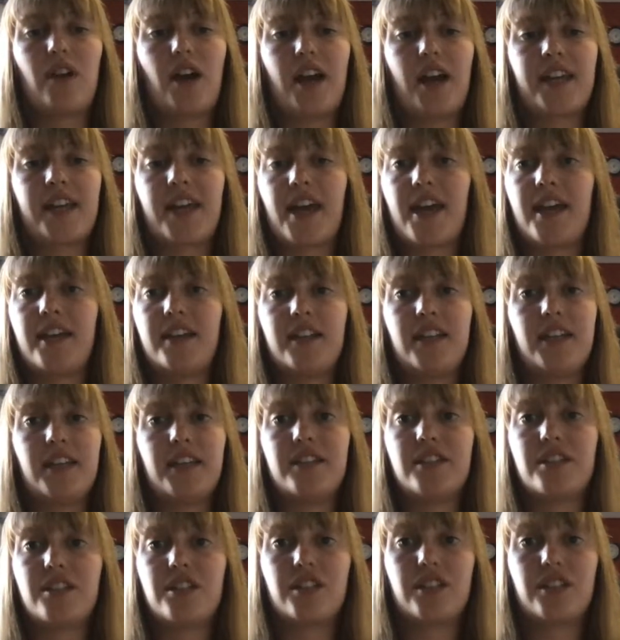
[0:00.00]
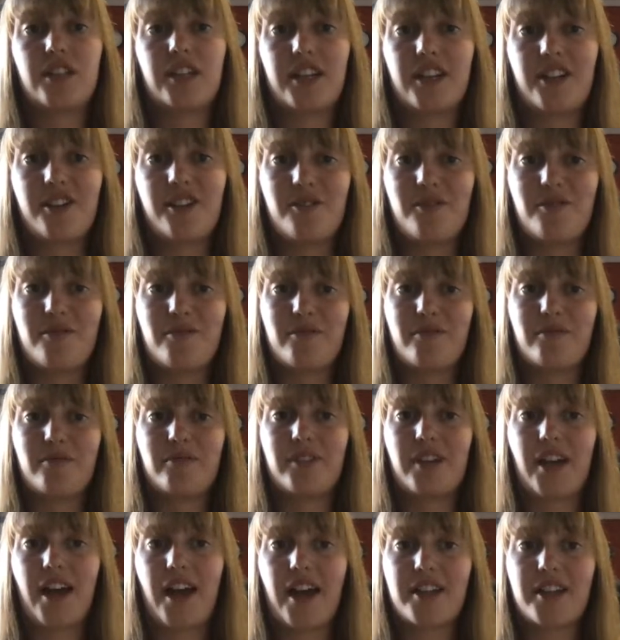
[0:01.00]
Again, each kind of
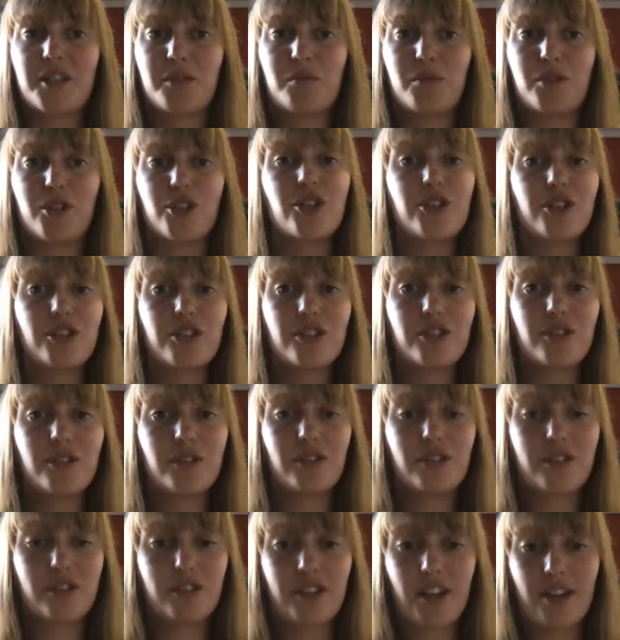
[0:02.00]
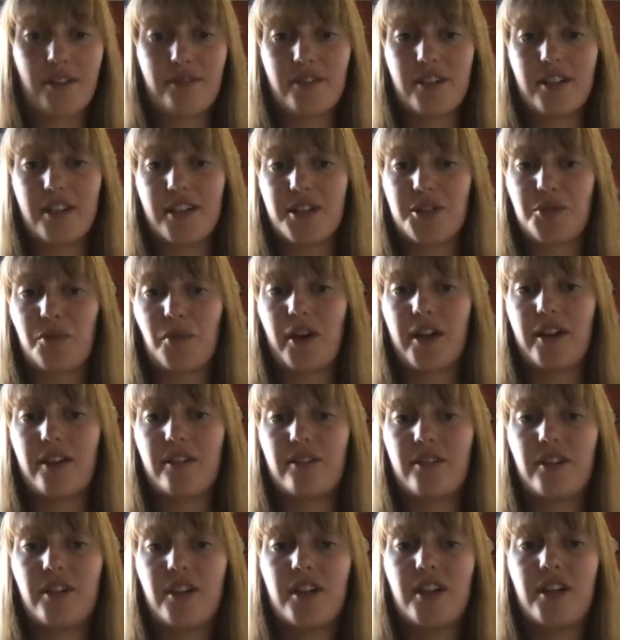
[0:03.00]
cask producer is different as
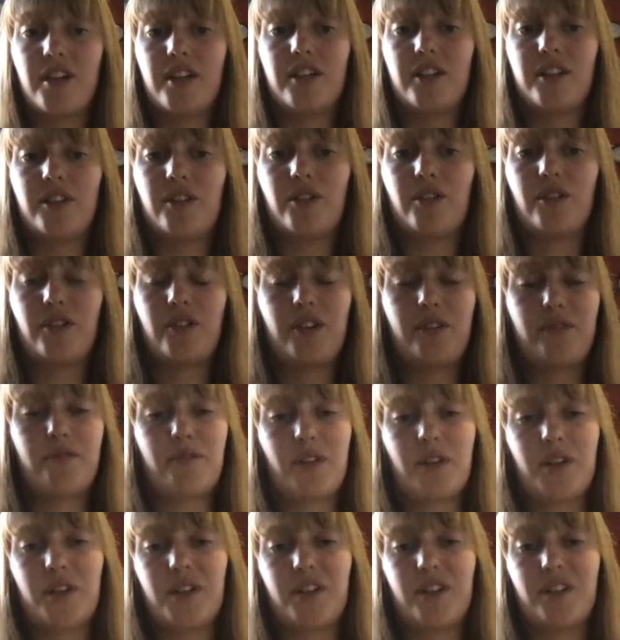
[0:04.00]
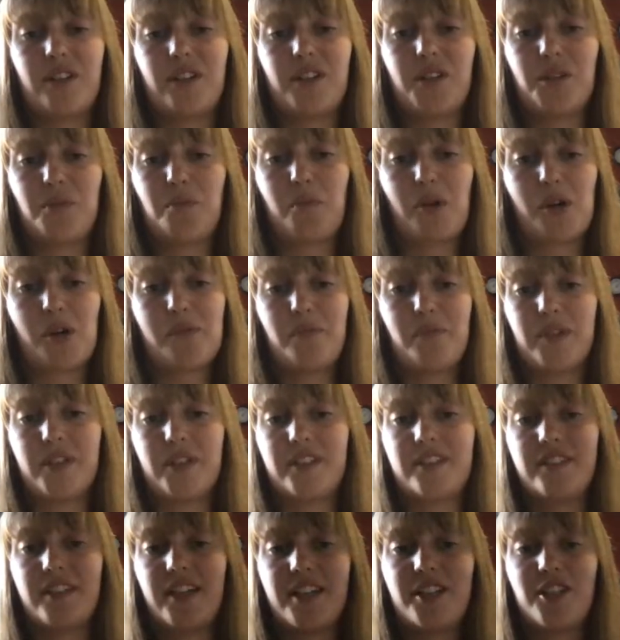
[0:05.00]
well. You know, if the
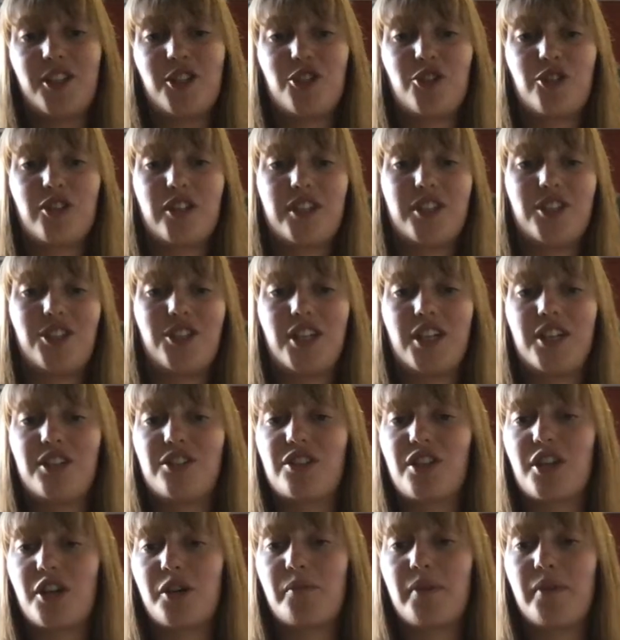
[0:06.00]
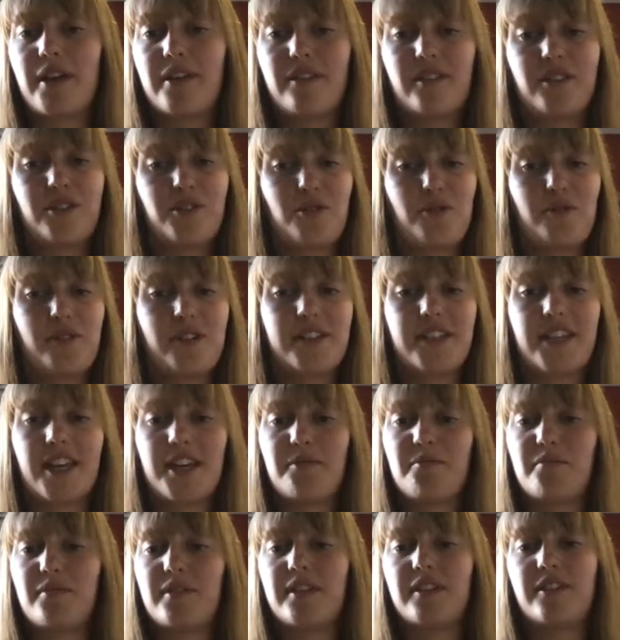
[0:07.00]
bourbon industry has changed their methods over
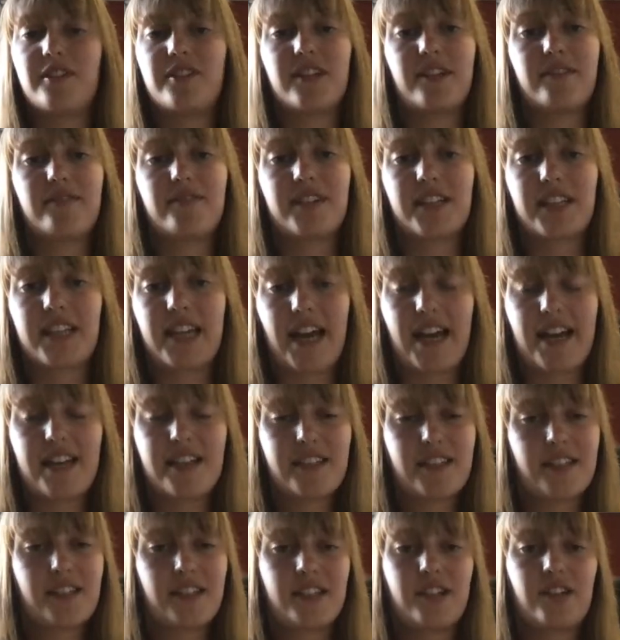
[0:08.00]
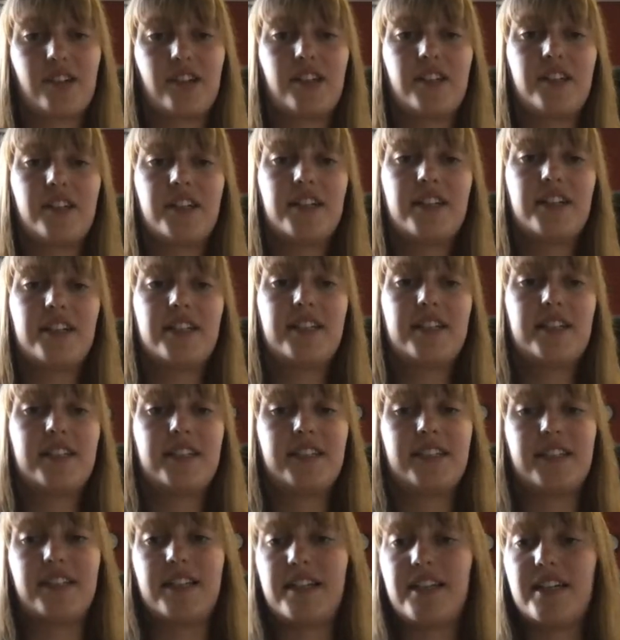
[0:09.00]
time and their different casks, or
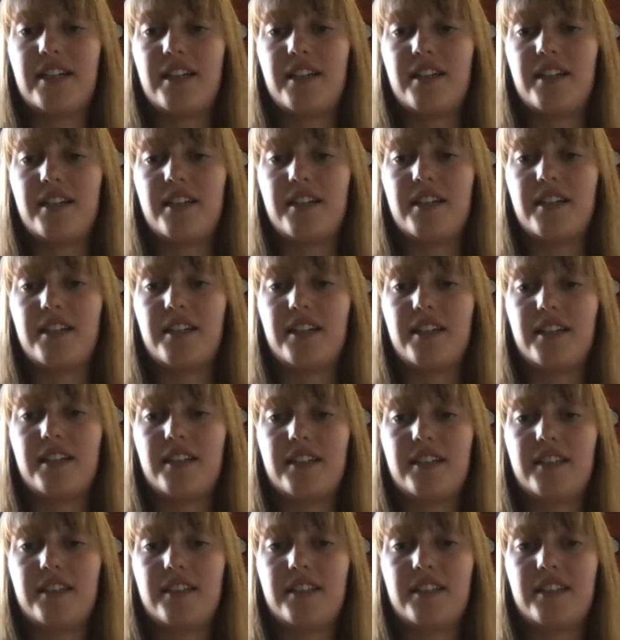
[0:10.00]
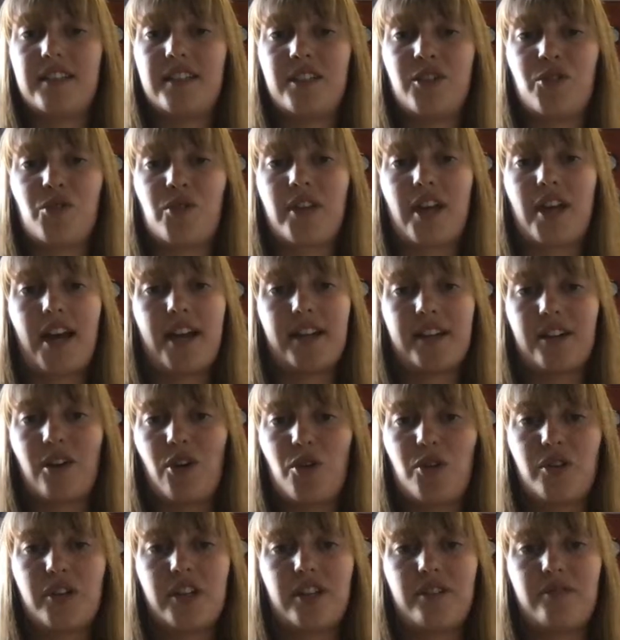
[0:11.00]
that
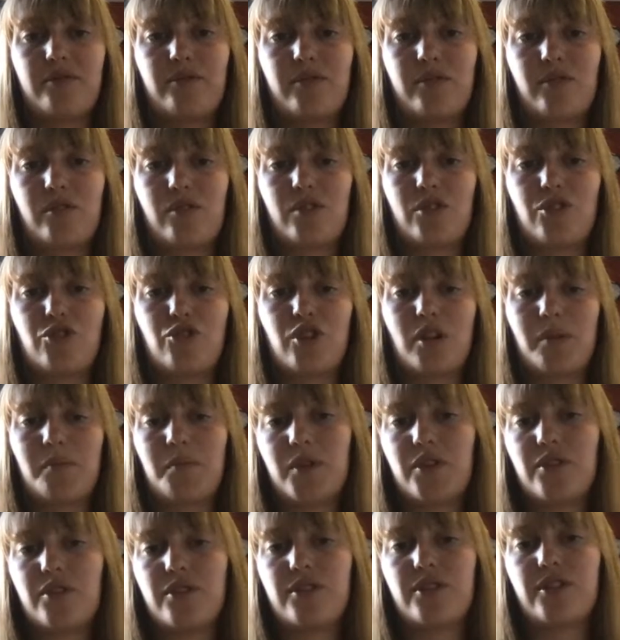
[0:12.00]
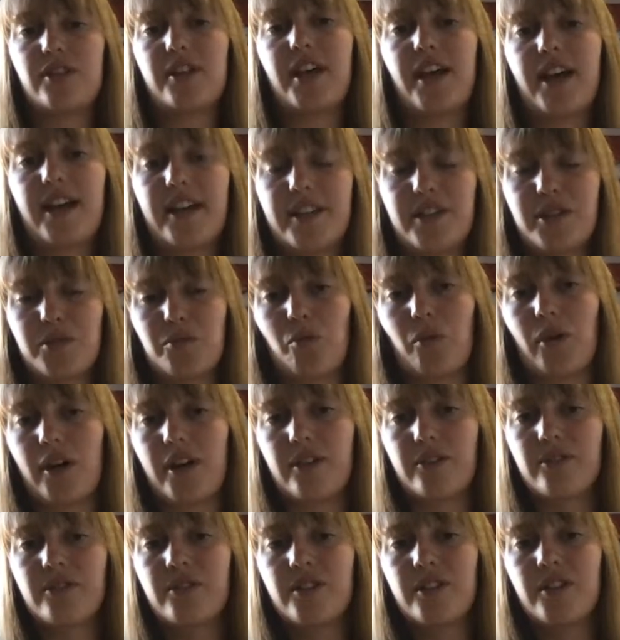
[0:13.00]
all kind of contributes to that as
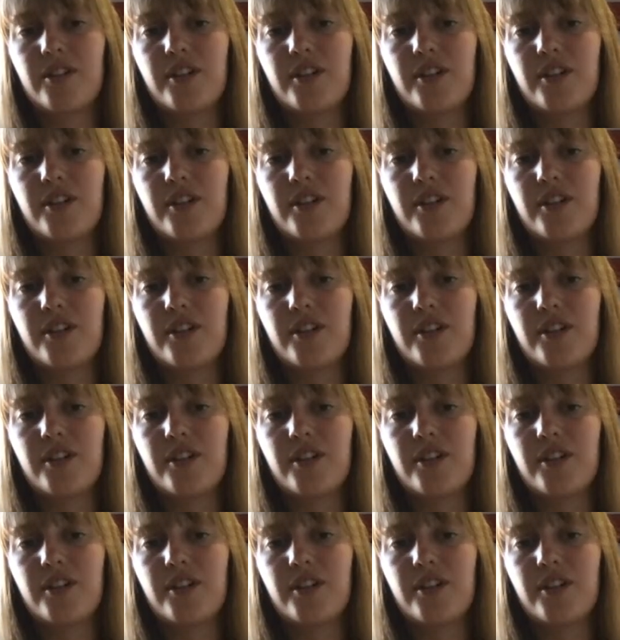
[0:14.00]
well.